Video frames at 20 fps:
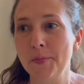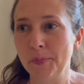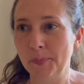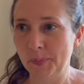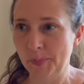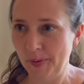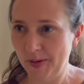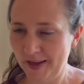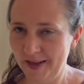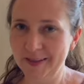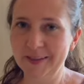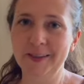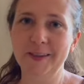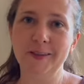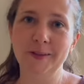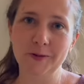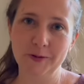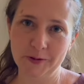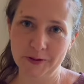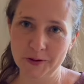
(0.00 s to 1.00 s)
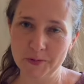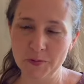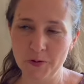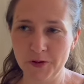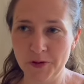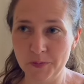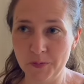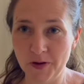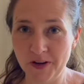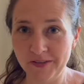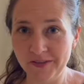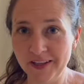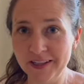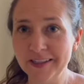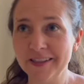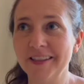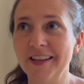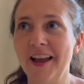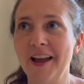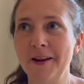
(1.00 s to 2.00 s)
because it's usually more than one of us,
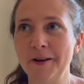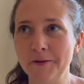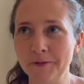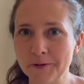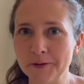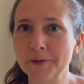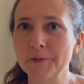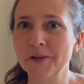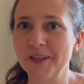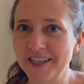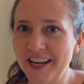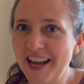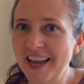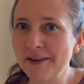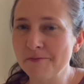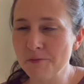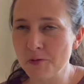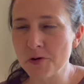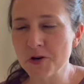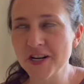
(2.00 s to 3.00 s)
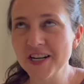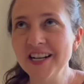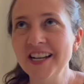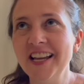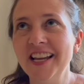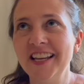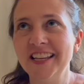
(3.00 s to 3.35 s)
I always wish I had more.